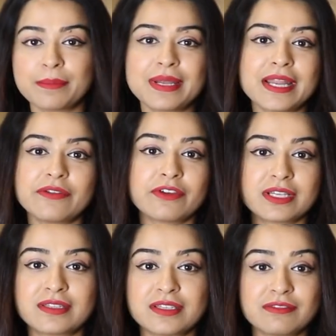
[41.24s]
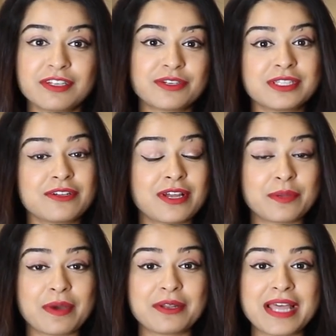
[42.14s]
But anyways, this video is not
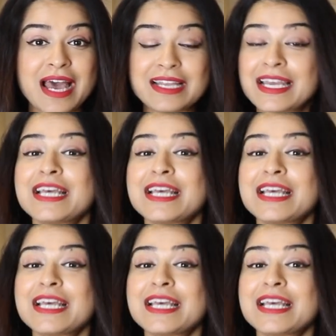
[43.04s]
about that.